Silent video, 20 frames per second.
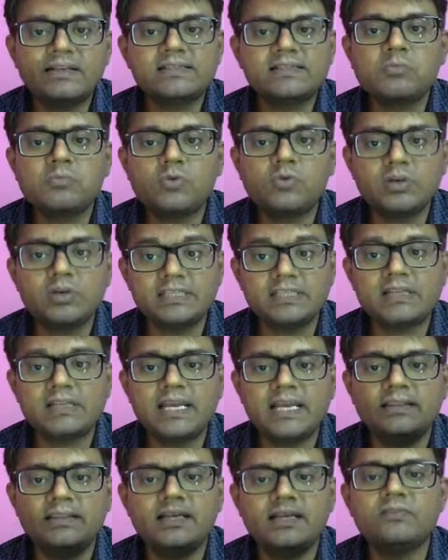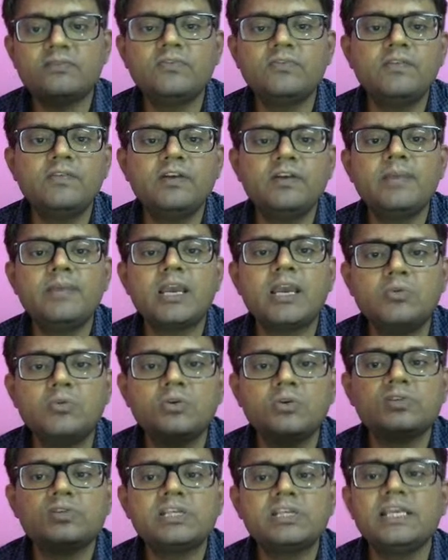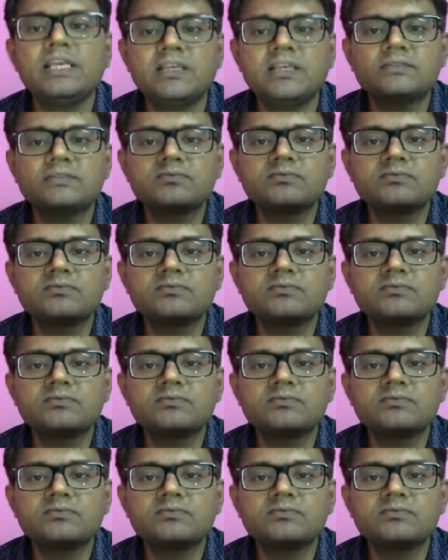some questions like that, we will be able to see